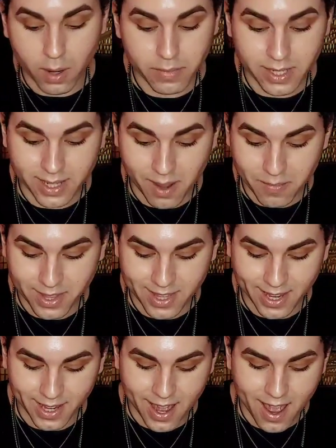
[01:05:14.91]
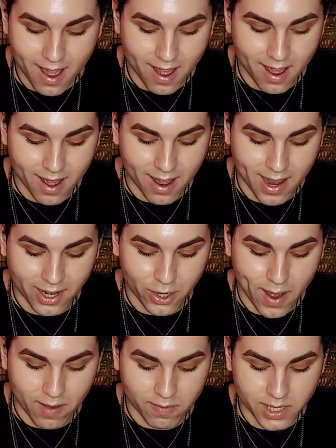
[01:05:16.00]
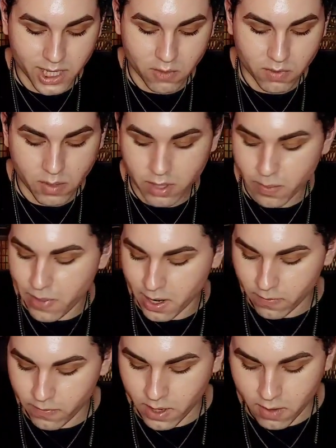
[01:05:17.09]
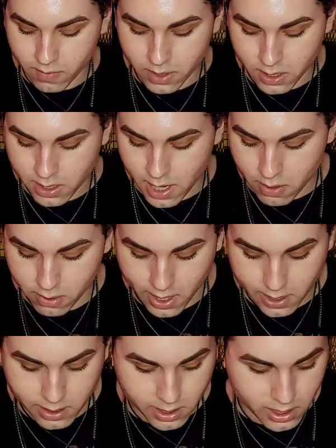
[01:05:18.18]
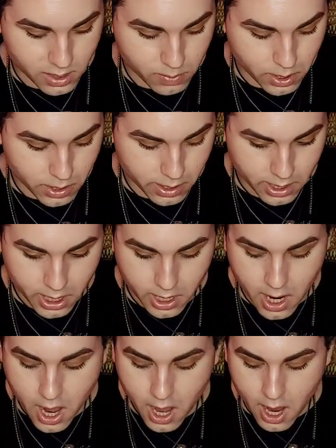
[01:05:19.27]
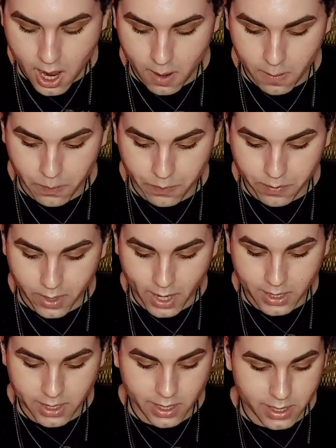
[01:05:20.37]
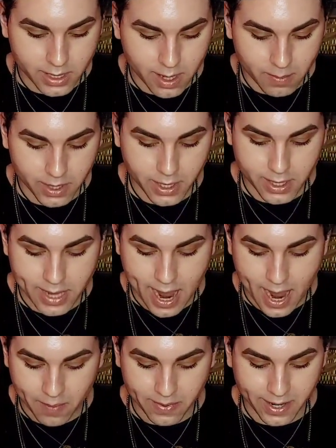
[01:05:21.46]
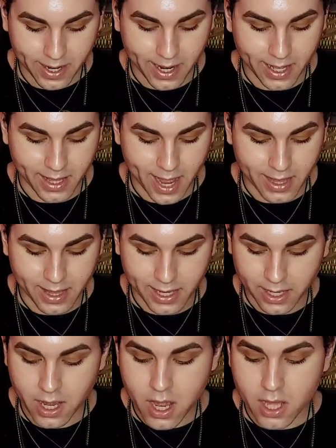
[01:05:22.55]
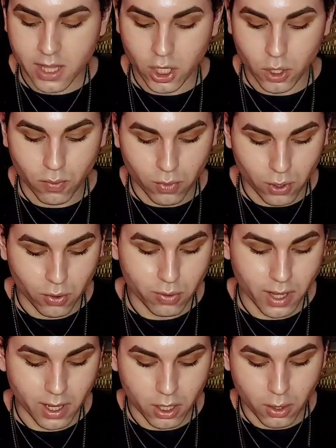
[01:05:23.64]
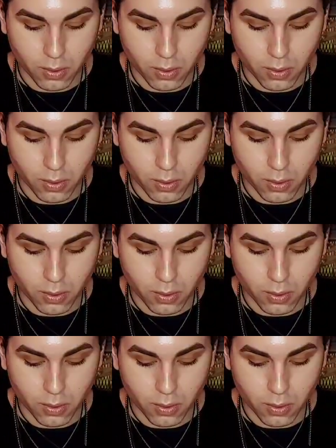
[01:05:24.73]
something, and you have to give them the benefit of the doubt. I see spirit here. I see something is happening, and I think that you knew that